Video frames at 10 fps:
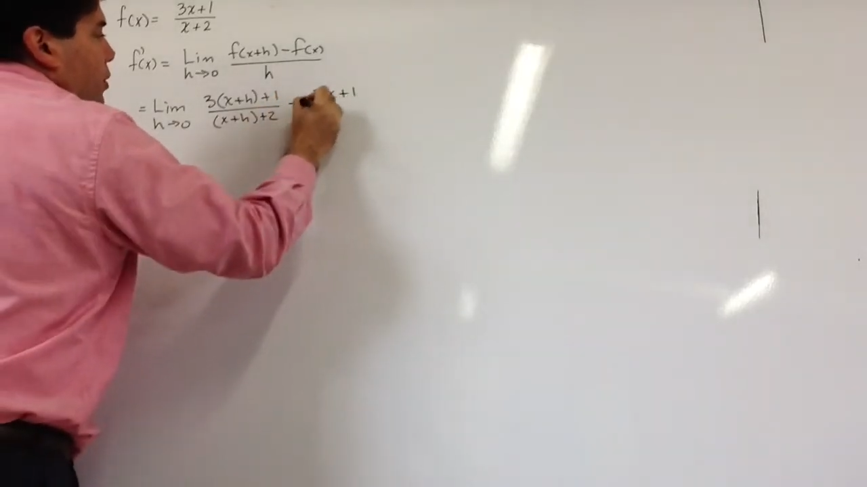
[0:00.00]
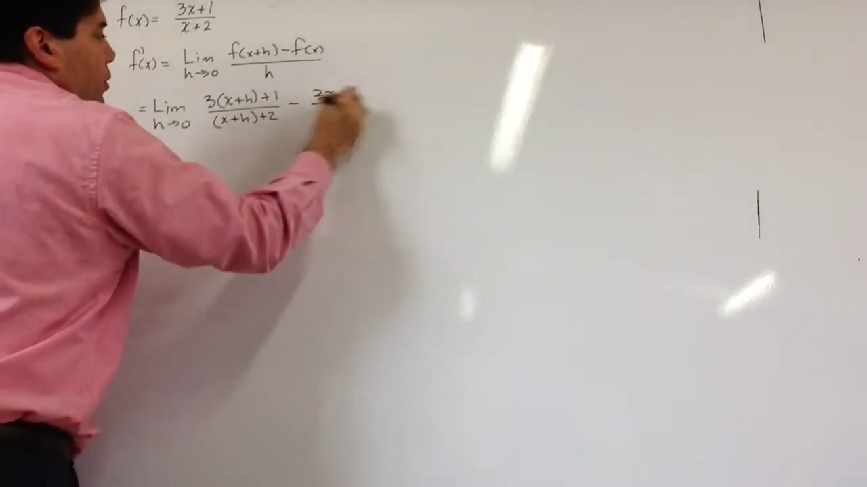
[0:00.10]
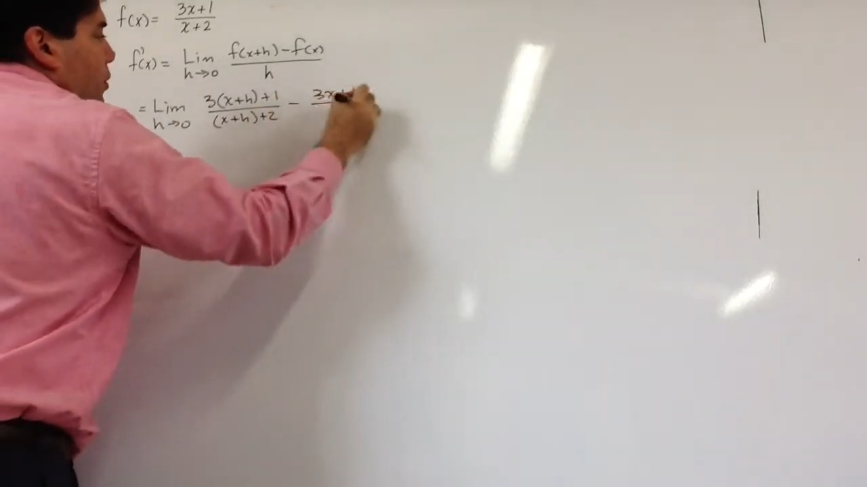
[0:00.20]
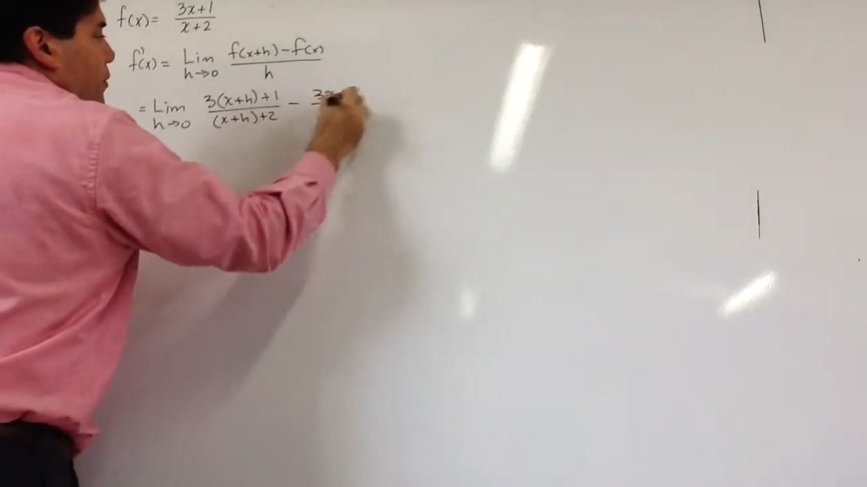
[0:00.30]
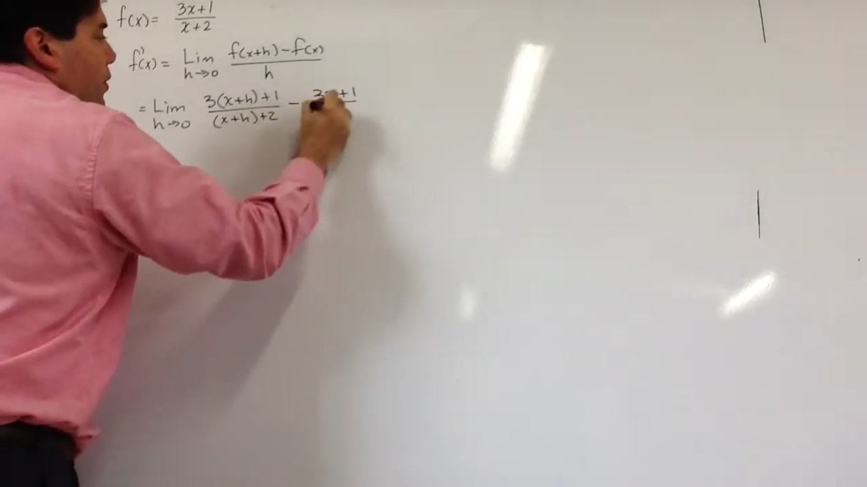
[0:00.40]

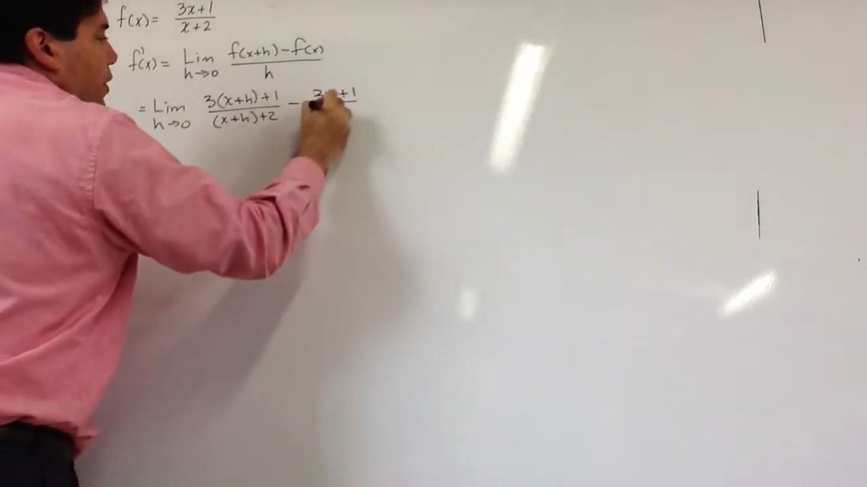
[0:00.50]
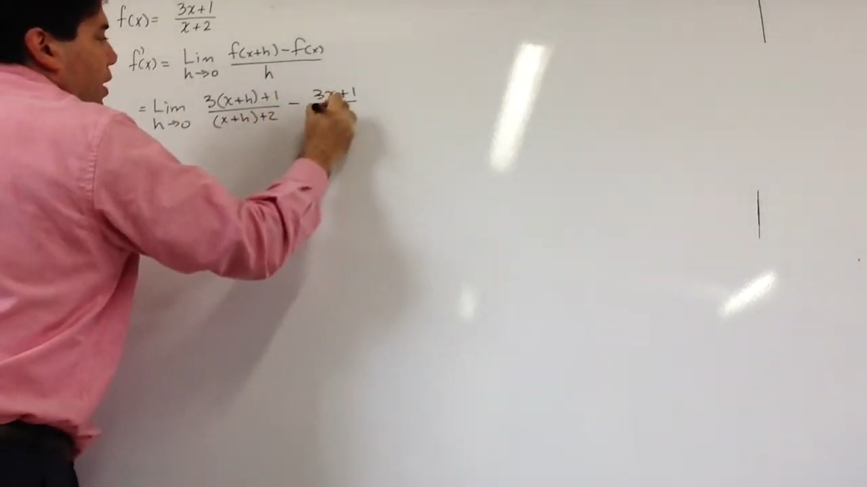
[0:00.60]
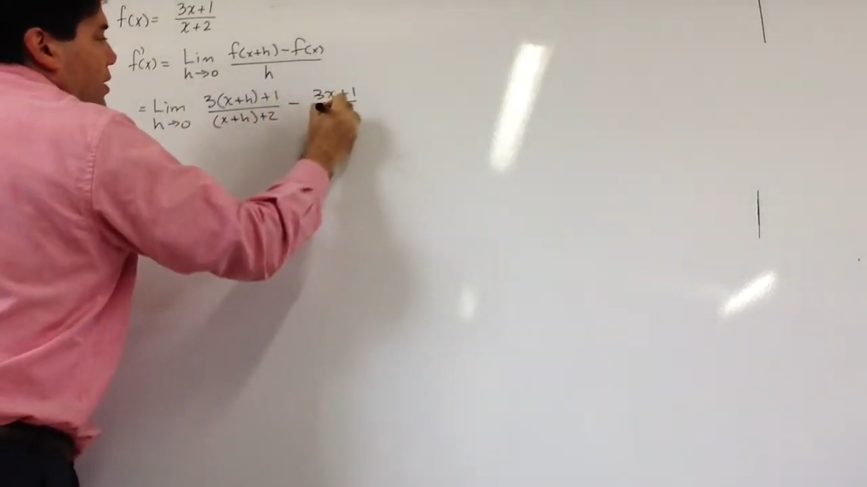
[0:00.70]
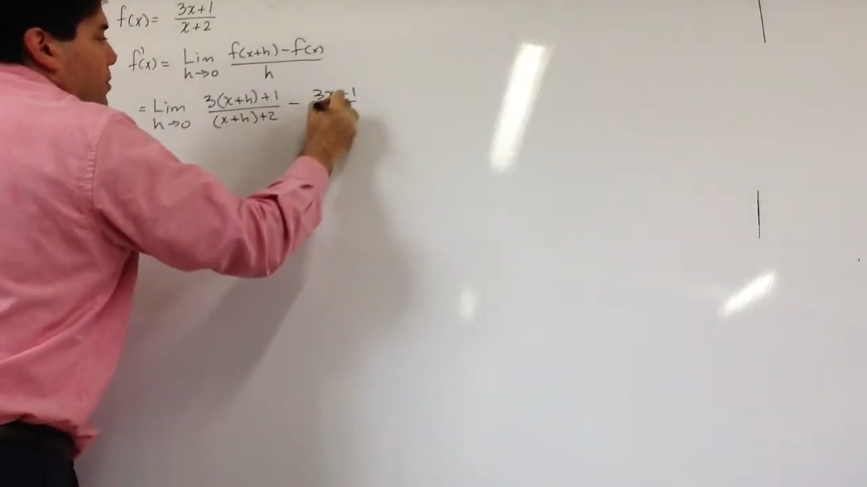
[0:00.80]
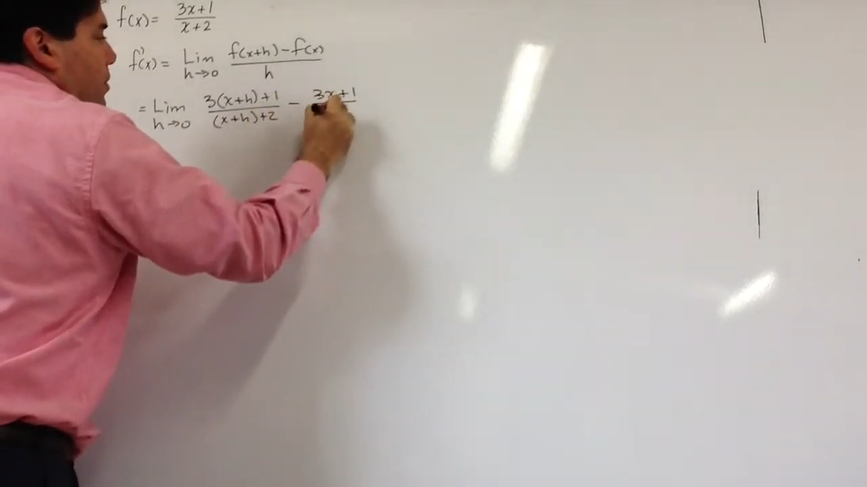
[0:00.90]
over
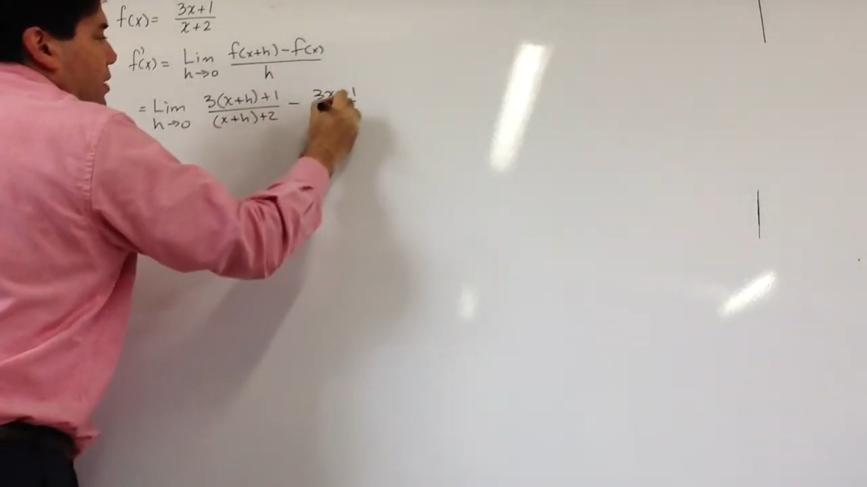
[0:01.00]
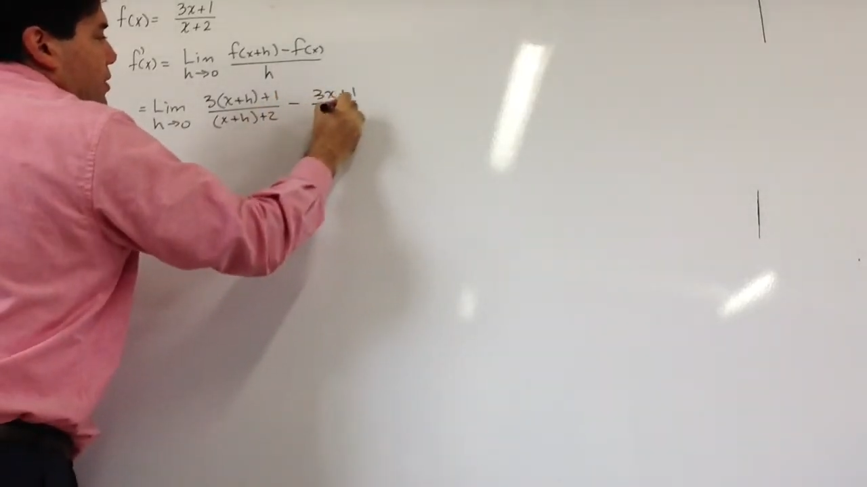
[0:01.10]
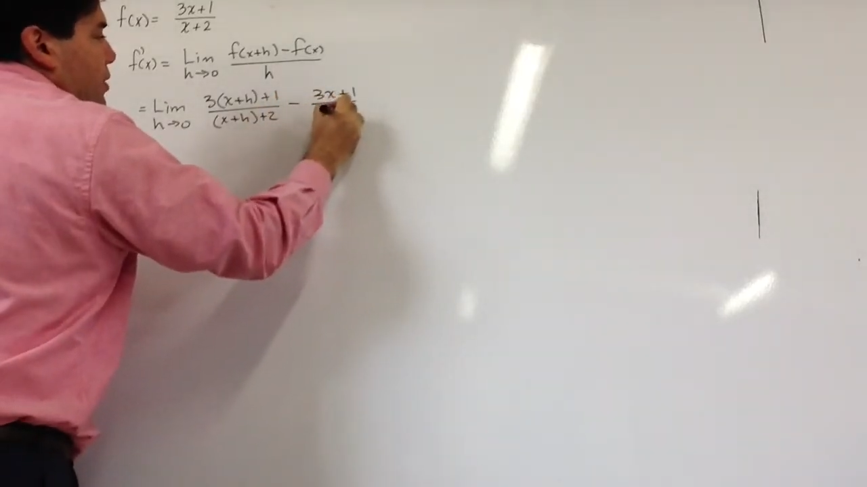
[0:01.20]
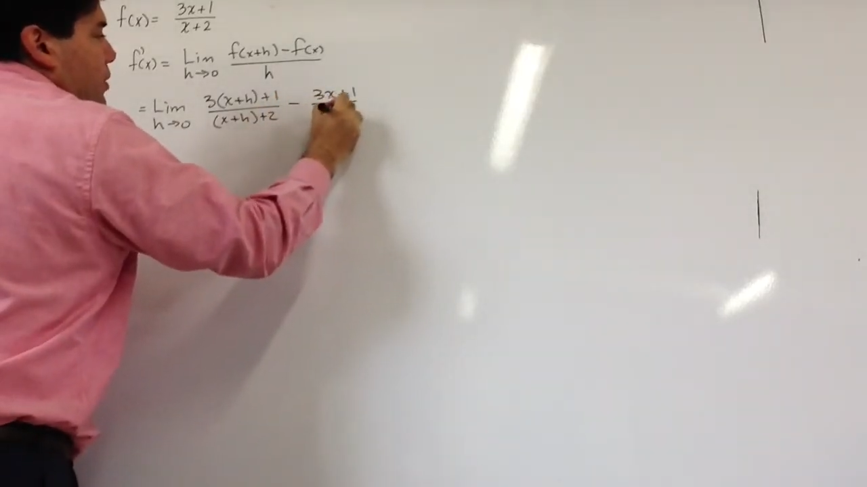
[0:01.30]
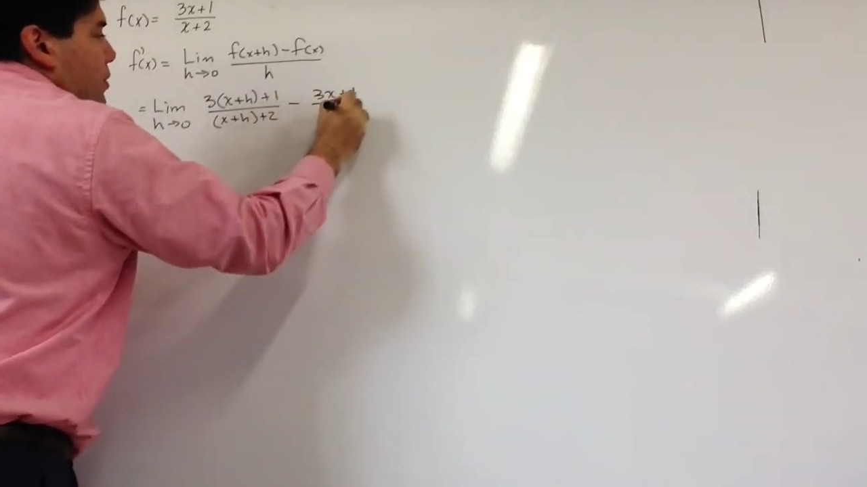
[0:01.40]
x plus
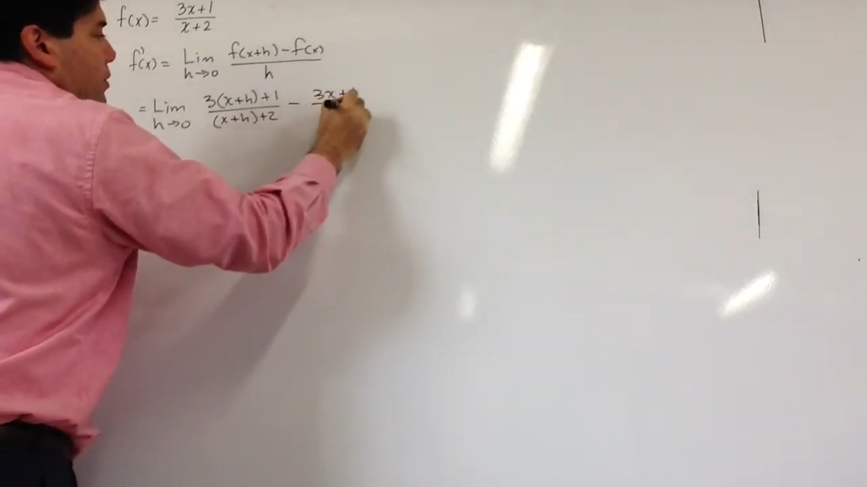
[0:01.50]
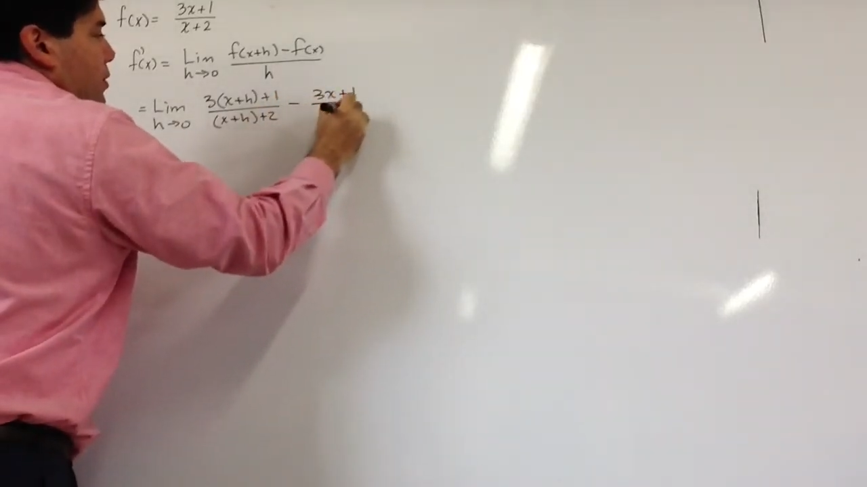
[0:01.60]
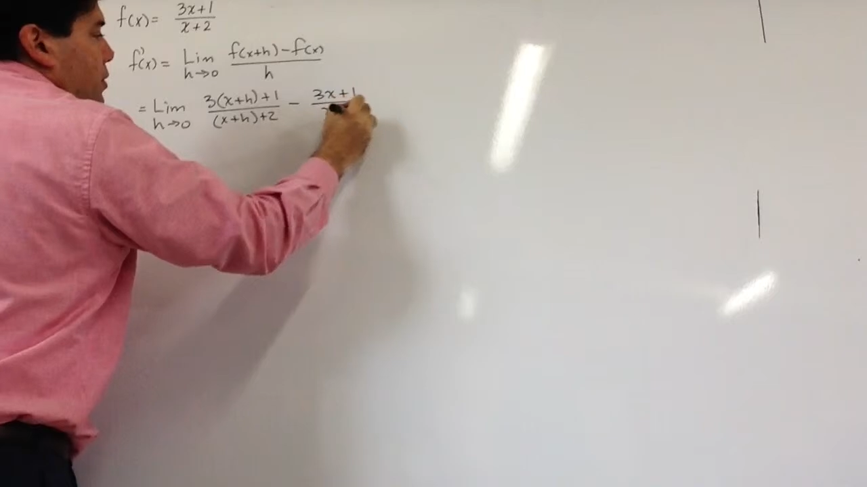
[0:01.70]
2,